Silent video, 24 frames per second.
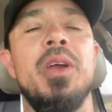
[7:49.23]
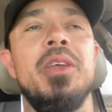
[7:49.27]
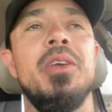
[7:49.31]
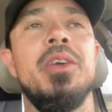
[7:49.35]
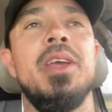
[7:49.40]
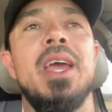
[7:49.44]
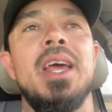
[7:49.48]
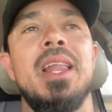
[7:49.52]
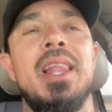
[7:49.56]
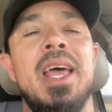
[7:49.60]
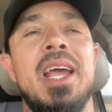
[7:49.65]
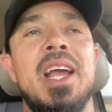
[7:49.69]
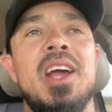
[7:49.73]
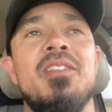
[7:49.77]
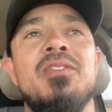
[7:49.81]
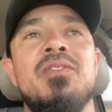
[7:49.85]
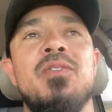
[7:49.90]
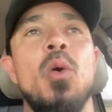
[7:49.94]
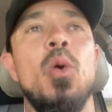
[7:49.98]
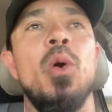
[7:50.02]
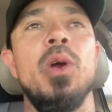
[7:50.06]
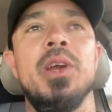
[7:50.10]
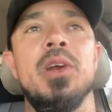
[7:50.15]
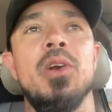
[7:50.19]
You get like a
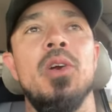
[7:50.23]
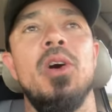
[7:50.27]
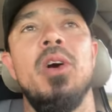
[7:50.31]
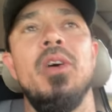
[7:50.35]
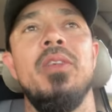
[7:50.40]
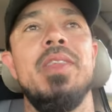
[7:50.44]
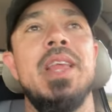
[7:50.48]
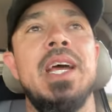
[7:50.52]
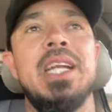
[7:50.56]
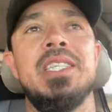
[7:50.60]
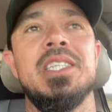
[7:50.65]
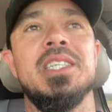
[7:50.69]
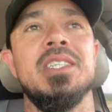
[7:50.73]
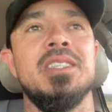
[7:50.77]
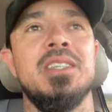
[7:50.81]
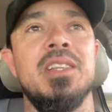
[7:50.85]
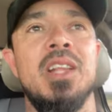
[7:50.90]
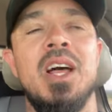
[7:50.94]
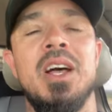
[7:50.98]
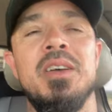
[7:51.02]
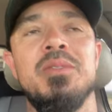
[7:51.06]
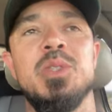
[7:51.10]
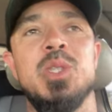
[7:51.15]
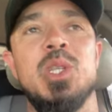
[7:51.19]
four-year-old that just
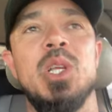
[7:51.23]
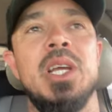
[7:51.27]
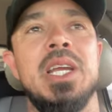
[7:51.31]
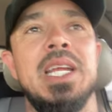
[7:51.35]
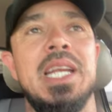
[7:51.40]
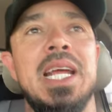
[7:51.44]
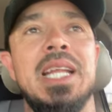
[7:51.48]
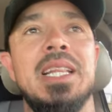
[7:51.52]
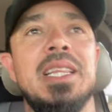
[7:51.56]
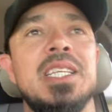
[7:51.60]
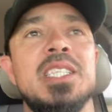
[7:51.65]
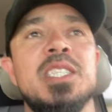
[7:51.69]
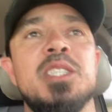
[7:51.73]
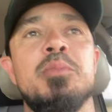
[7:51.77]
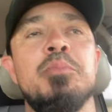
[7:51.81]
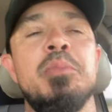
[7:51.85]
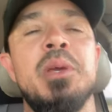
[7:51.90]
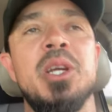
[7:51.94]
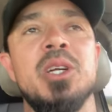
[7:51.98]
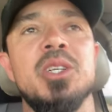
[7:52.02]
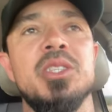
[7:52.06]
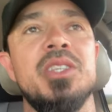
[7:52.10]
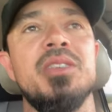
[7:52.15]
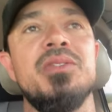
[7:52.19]
loves looking at the
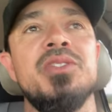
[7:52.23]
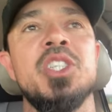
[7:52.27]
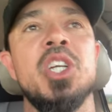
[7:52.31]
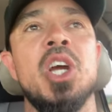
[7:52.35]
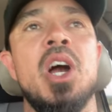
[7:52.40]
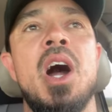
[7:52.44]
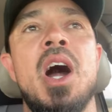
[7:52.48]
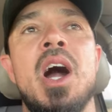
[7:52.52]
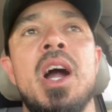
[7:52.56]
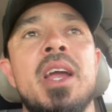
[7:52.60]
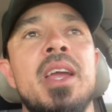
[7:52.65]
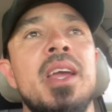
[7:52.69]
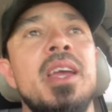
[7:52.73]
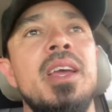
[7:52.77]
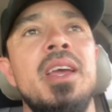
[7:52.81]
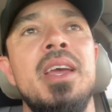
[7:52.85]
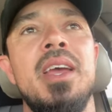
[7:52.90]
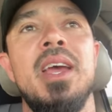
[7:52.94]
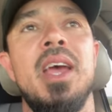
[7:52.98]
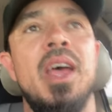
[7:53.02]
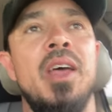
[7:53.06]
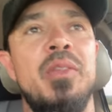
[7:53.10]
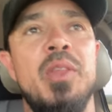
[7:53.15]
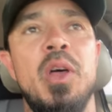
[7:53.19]
smears of chalk
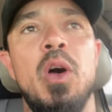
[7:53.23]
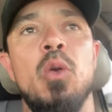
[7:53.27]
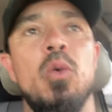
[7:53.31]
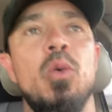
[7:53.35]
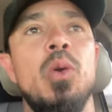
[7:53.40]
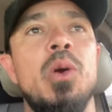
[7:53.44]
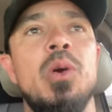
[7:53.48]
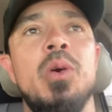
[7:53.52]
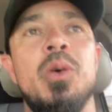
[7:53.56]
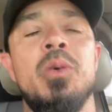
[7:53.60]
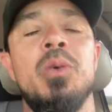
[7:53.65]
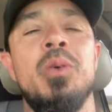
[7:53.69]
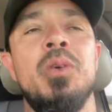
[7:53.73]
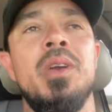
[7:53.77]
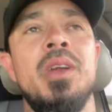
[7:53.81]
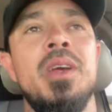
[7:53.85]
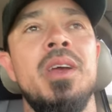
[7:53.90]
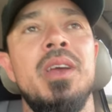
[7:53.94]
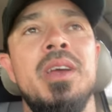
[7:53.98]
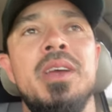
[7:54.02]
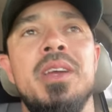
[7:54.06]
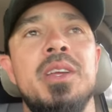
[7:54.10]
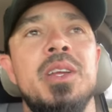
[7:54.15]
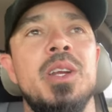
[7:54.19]
and they'll
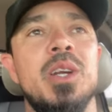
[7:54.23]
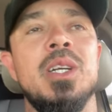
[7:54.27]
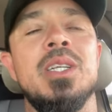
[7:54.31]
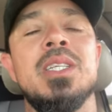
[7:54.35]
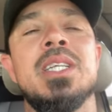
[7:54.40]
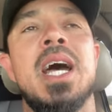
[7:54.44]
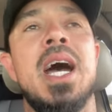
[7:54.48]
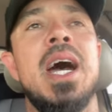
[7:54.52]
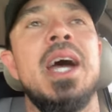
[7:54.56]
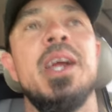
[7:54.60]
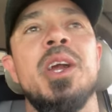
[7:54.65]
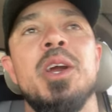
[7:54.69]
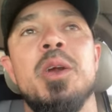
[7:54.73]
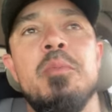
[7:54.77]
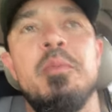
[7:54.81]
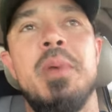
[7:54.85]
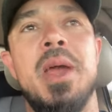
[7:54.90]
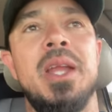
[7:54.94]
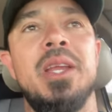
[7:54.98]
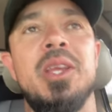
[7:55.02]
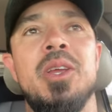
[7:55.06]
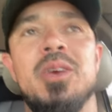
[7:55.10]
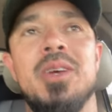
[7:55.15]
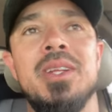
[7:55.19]
ruin your entire
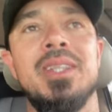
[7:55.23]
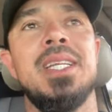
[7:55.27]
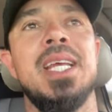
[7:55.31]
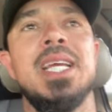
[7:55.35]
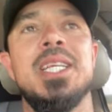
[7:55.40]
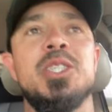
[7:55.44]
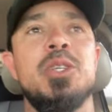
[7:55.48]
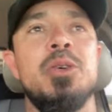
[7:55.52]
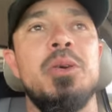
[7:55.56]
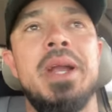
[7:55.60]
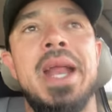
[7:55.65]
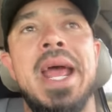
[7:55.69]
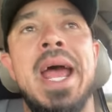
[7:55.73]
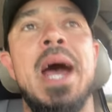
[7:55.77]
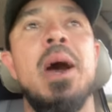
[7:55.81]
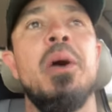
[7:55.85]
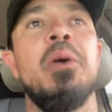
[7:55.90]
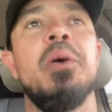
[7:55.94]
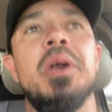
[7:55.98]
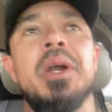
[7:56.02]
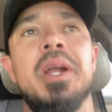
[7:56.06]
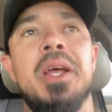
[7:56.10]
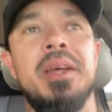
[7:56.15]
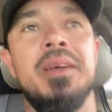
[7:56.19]
menu and it takes you an
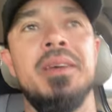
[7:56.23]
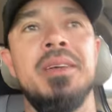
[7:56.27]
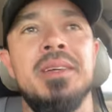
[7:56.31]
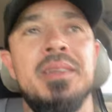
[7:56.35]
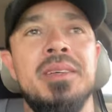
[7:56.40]
hour to,